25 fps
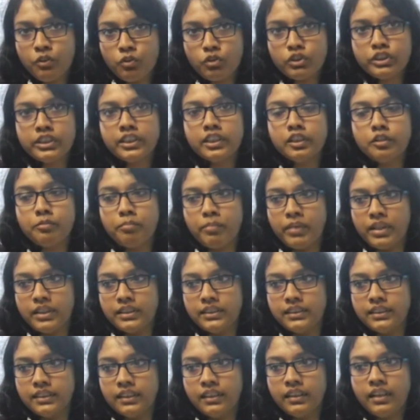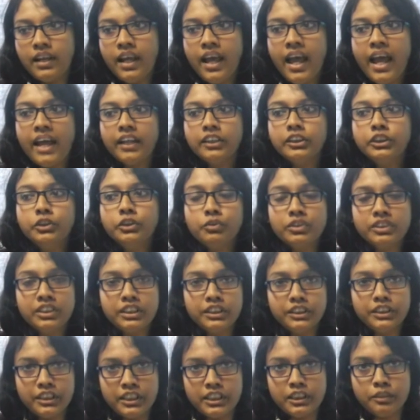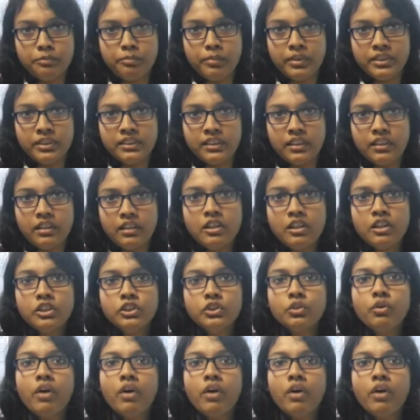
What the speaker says: innocent person, she was a trespasser.